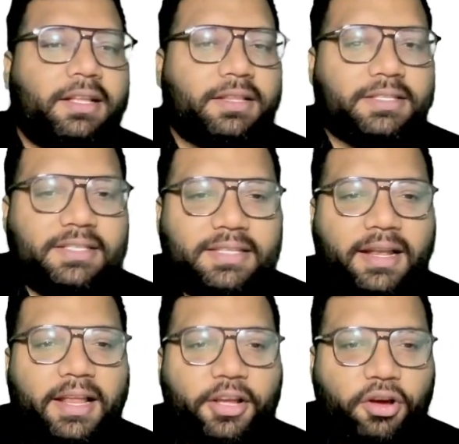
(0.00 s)
This is the
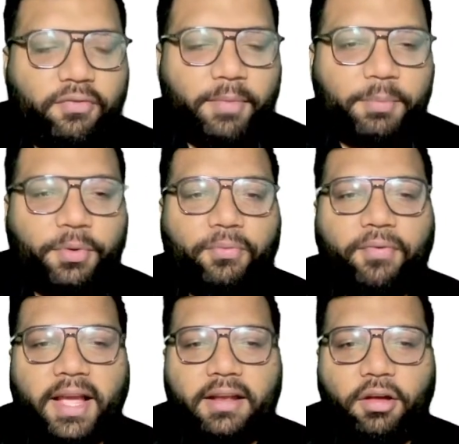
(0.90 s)
link of my
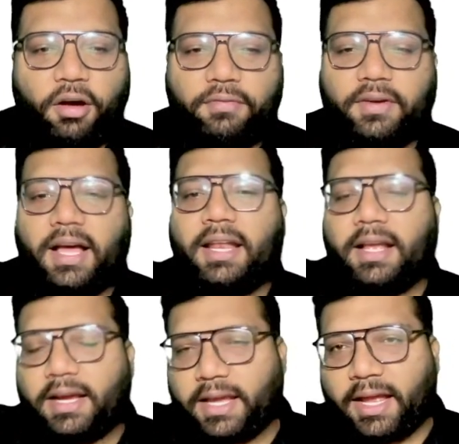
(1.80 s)
profile of
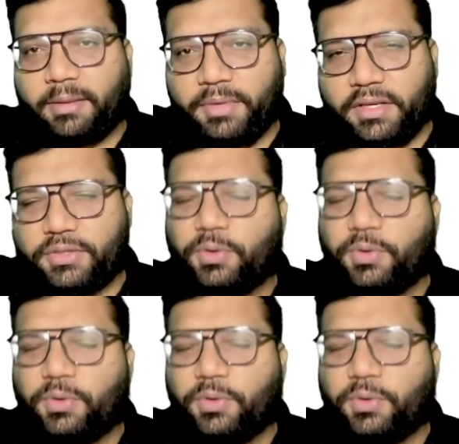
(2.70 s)
Unacademy.